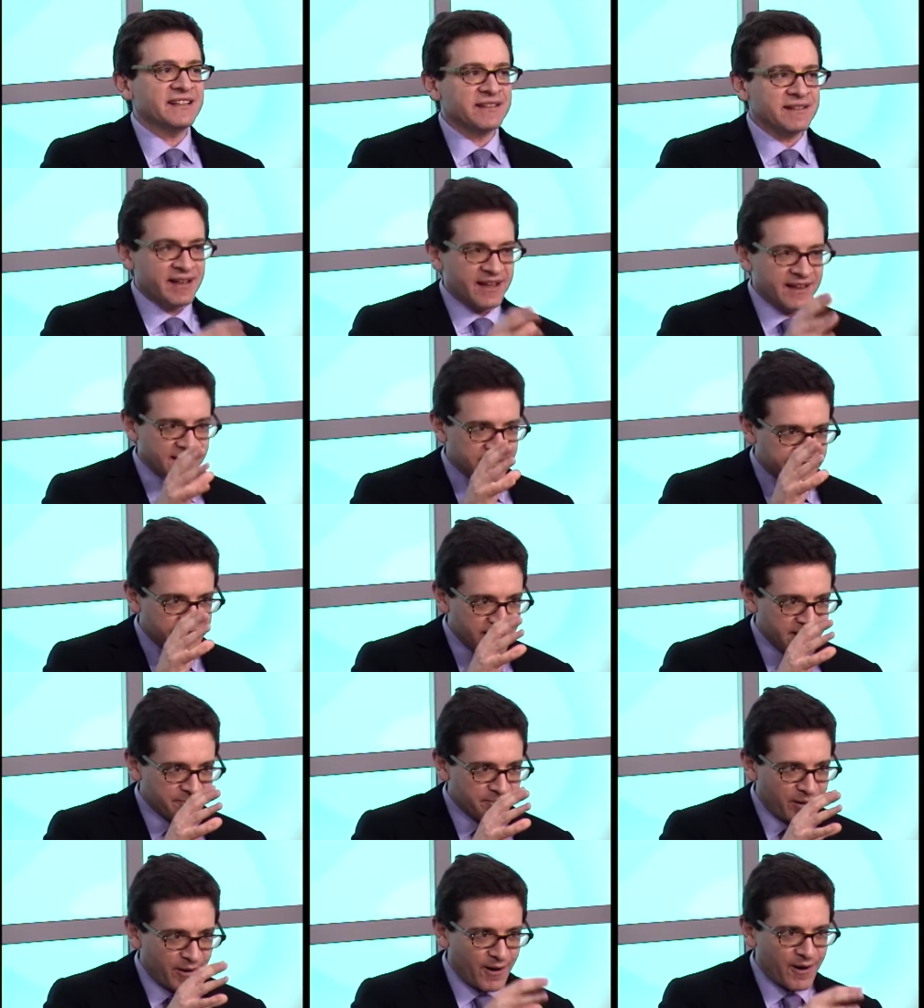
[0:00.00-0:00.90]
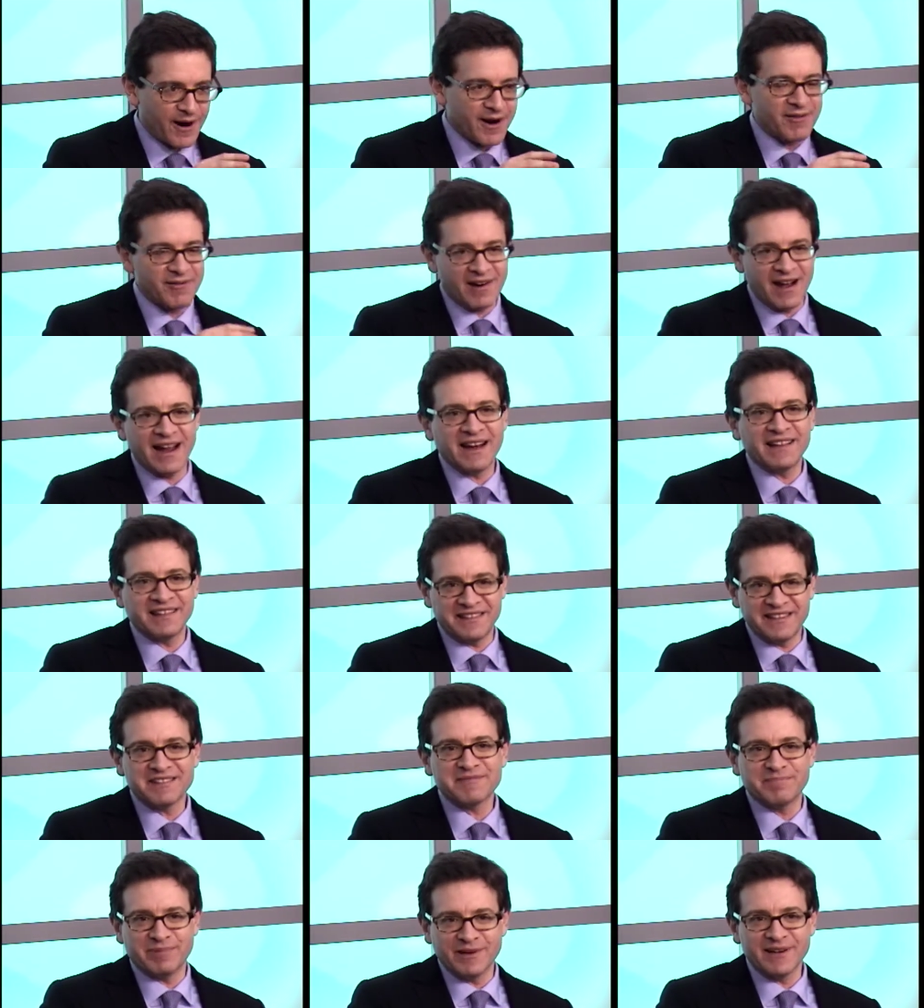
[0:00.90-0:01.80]
in part writing
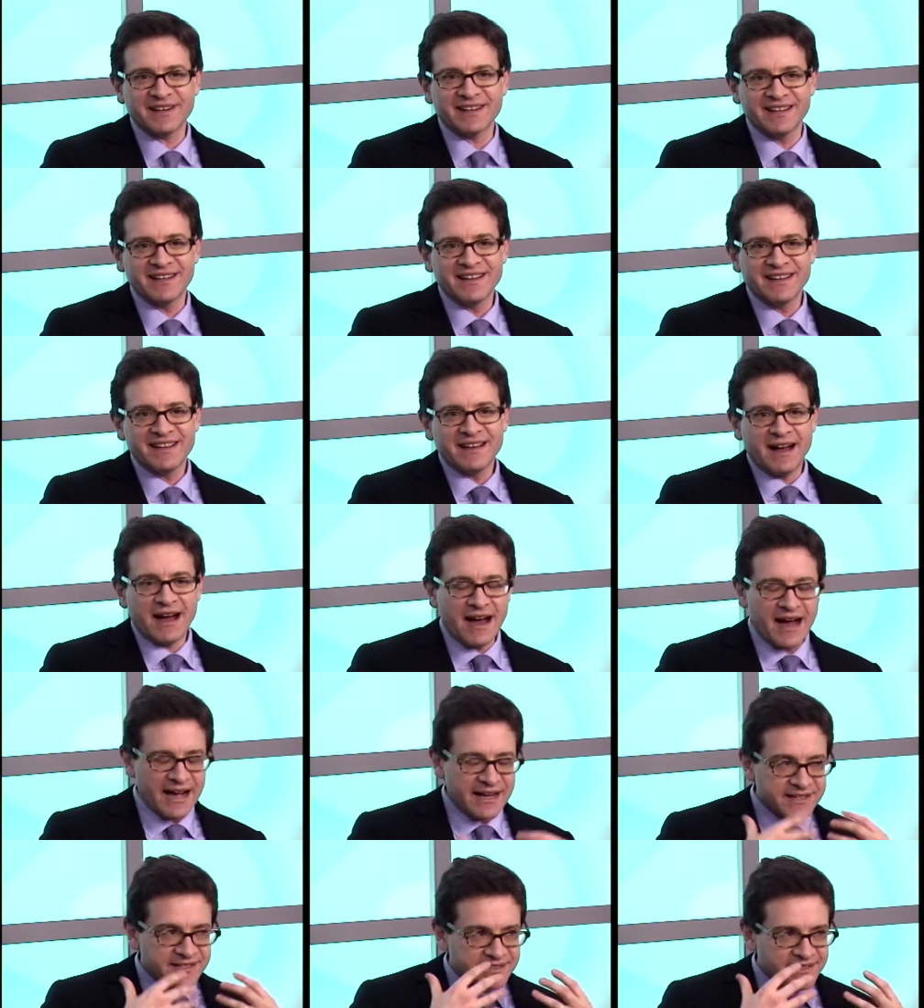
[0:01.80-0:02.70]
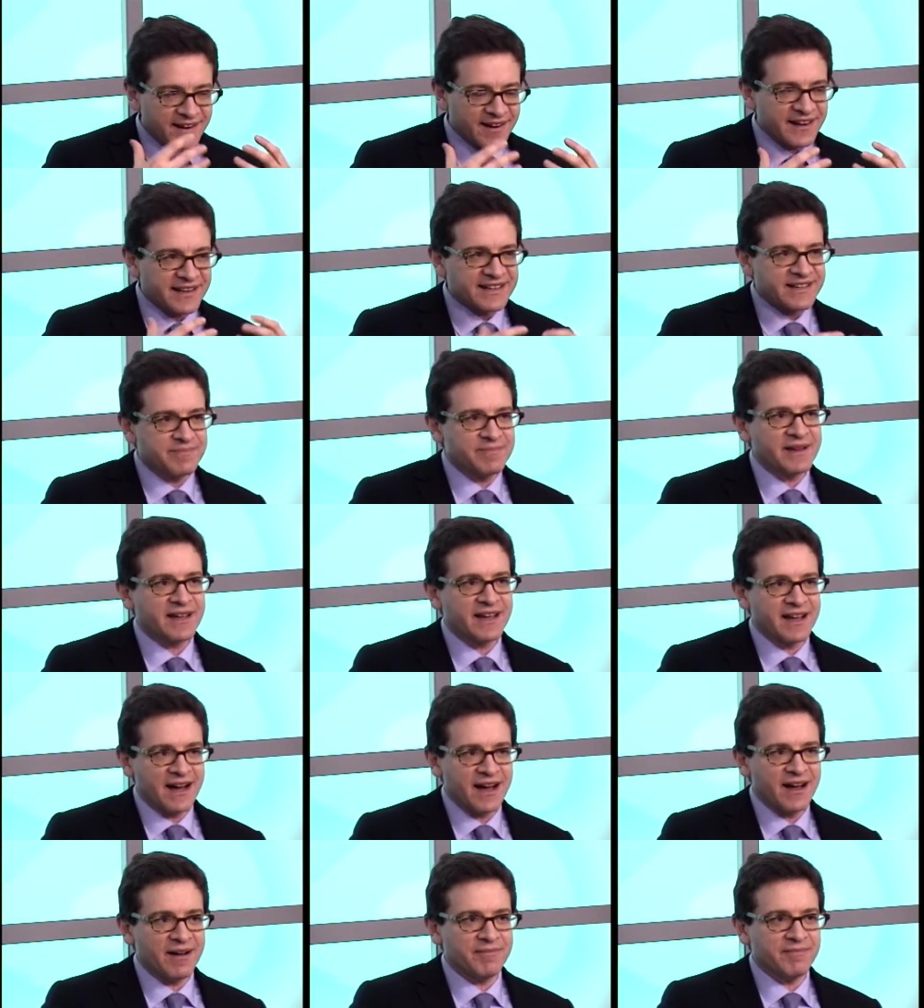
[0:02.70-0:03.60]
this book, I started to
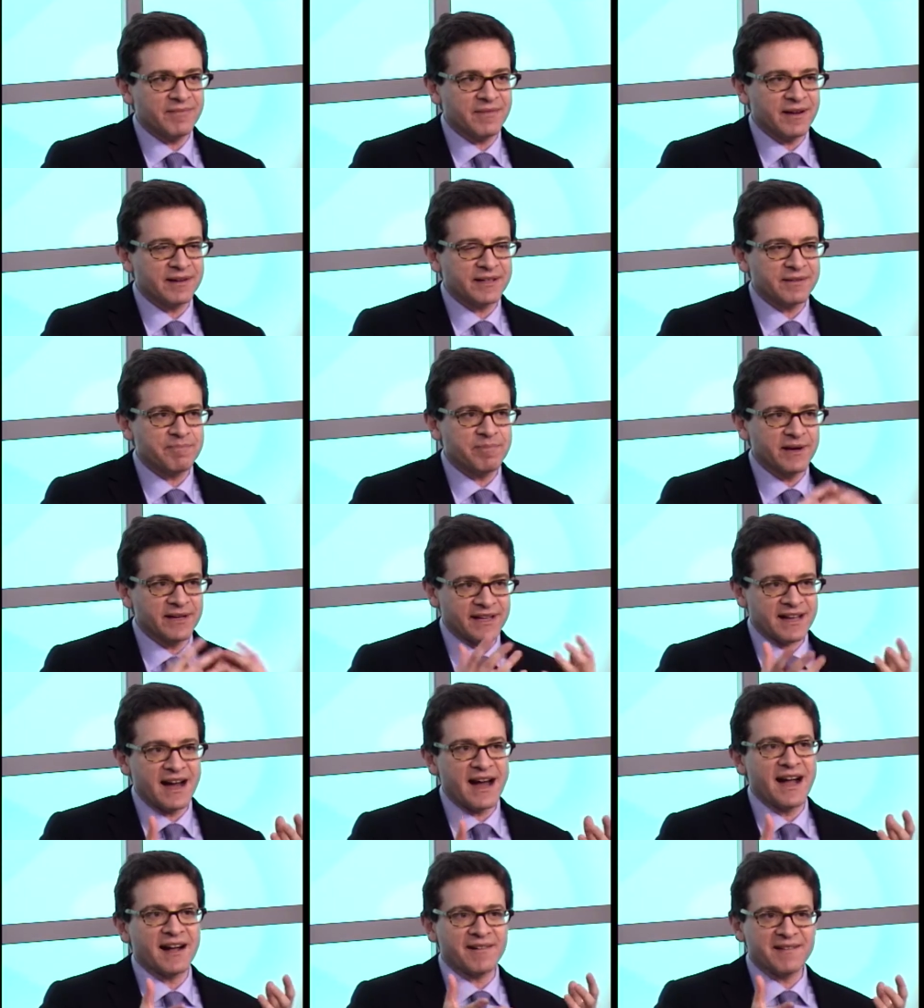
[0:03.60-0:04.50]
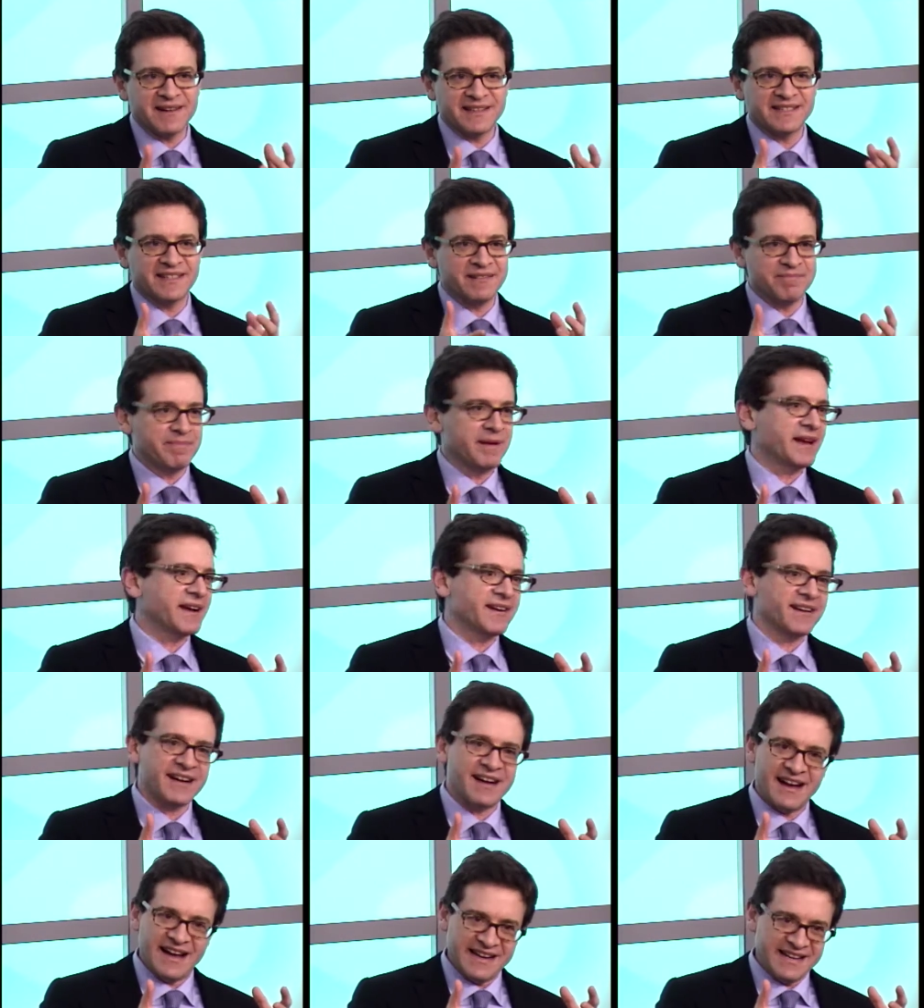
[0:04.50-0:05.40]
become, to put Congress in a bigger
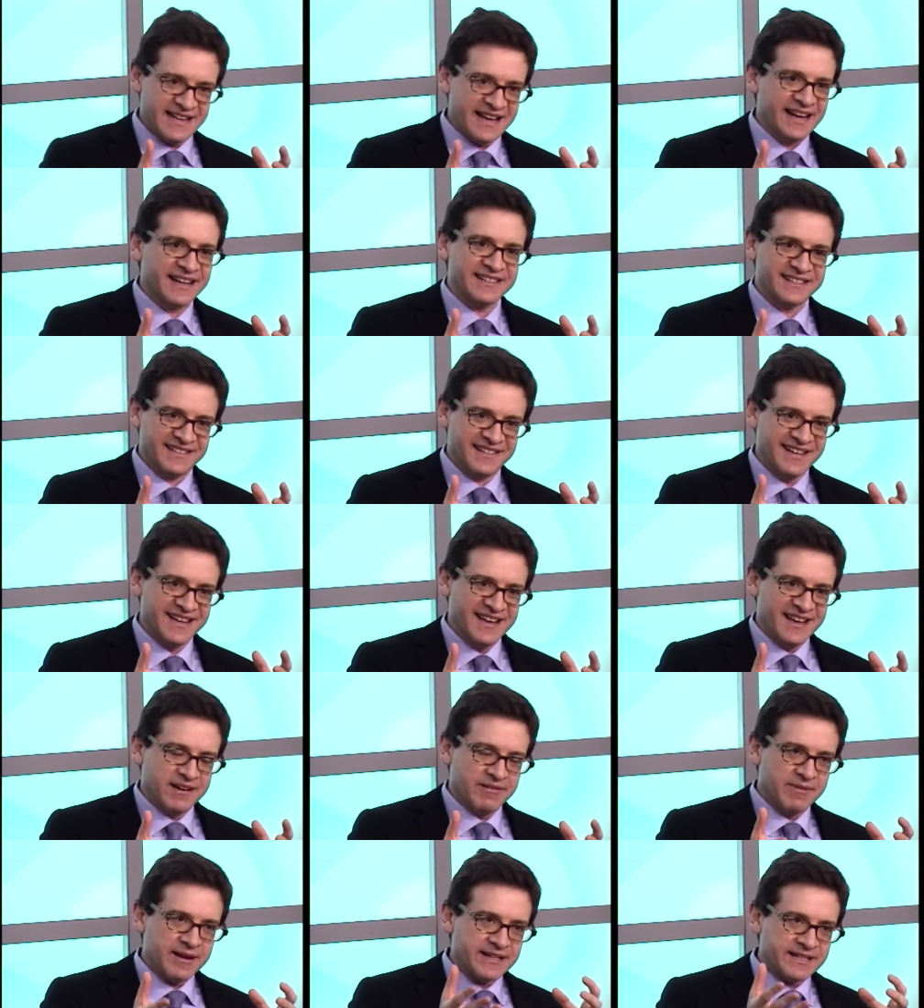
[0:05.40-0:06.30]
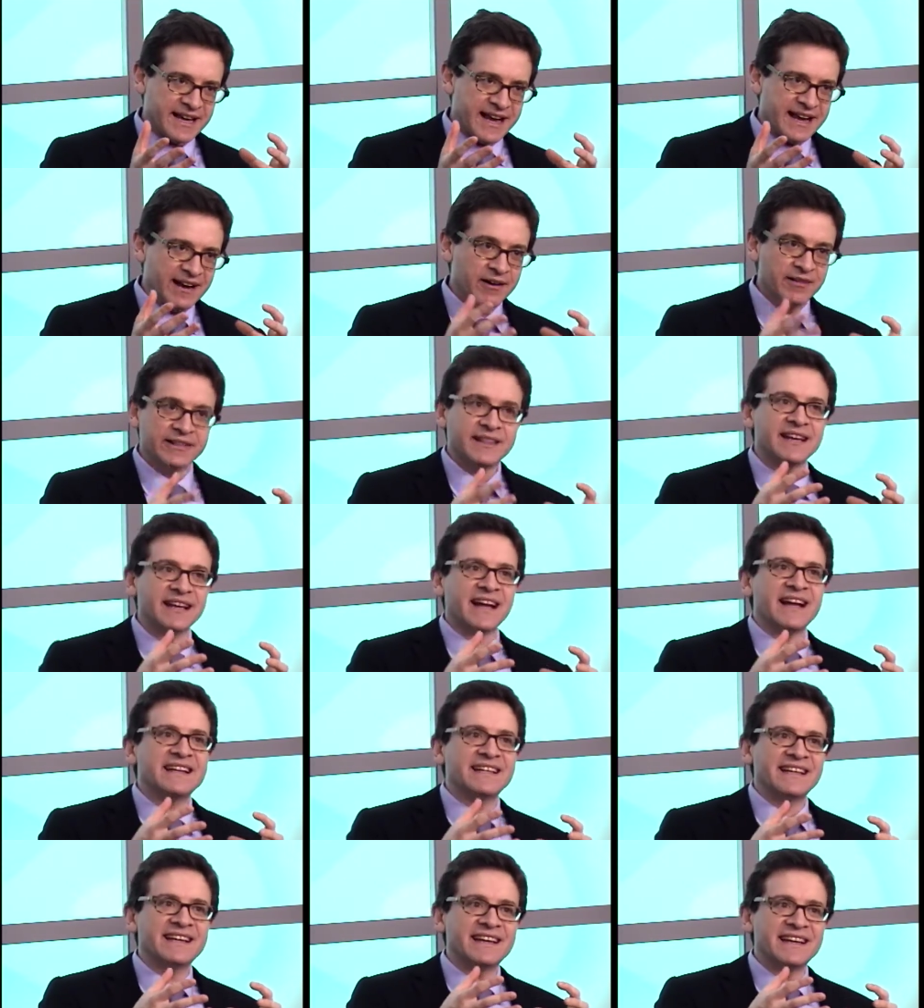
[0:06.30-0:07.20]
context, which I don't think
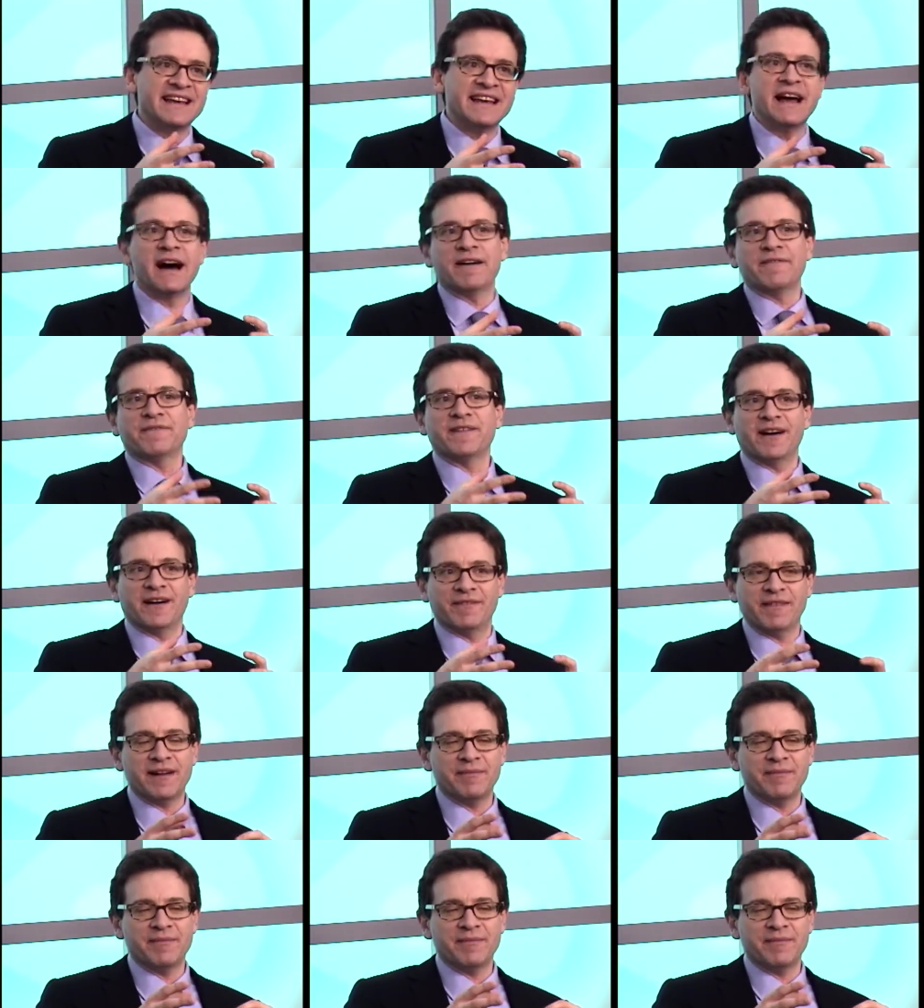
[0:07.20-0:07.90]
I did enough of.